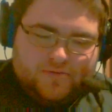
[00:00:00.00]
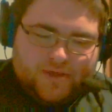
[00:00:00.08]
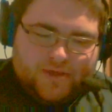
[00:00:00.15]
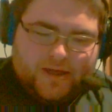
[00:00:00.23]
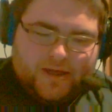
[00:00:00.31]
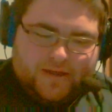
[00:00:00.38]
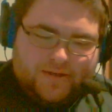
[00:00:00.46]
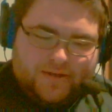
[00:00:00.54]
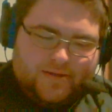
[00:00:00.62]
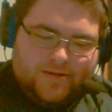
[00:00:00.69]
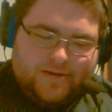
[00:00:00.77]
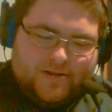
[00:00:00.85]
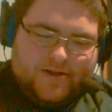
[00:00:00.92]
Like,
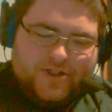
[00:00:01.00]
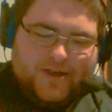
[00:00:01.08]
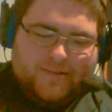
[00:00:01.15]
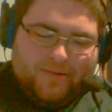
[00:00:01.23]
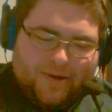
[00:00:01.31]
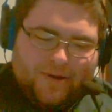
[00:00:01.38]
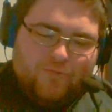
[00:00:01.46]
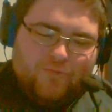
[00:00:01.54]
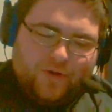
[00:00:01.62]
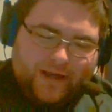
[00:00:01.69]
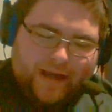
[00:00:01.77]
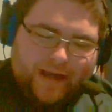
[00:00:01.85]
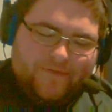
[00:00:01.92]
does Shane McMahon
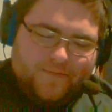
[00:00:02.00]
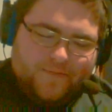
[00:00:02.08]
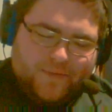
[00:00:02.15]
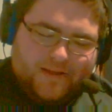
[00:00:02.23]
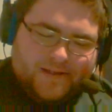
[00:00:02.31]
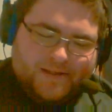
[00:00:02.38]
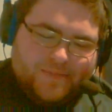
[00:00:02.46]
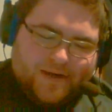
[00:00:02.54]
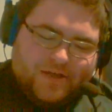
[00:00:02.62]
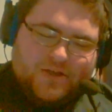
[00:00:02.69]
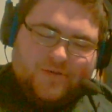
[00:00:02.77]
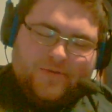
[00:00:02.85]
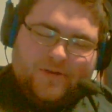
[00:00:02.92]
really have to be in this
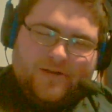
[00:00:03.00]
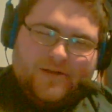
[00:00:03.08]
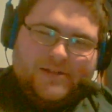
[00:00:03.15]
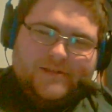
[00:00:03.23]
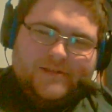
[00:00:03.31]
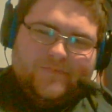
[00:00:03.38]
match, to be honest?